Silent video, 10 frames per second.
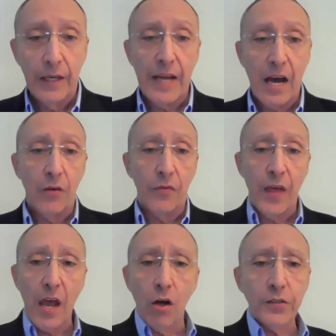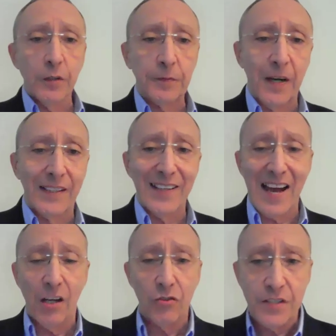Now, they also fund
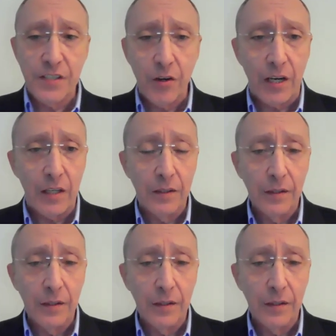Al Jazeera.